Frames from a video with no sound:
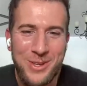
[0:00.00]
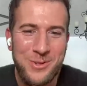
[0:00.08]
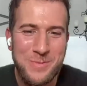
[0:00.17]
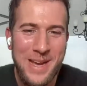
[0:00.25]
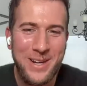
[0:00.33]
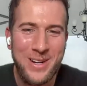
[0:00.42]
there was
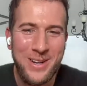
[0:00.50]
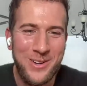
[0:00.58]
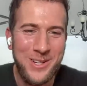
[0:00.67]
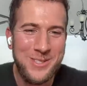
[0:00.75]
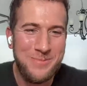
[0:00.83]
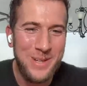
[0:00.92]
background
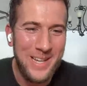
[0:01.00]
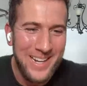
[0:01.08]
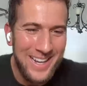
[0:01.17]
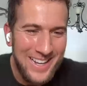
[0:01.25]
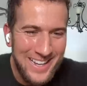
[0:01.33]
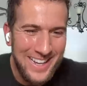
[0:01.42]
noise, but
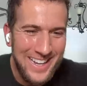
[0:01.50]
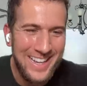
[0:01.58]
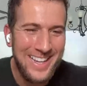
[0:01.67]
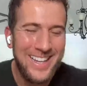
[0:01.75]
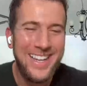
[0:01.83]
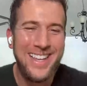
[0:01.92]

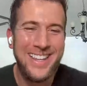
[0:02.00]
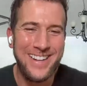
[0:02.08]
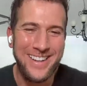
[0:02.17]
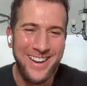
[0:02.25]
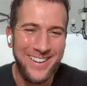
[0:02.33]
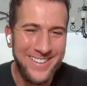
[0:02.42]
there
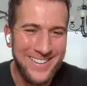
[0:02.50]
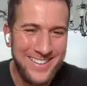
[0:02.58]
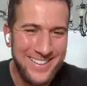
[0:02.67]
you go.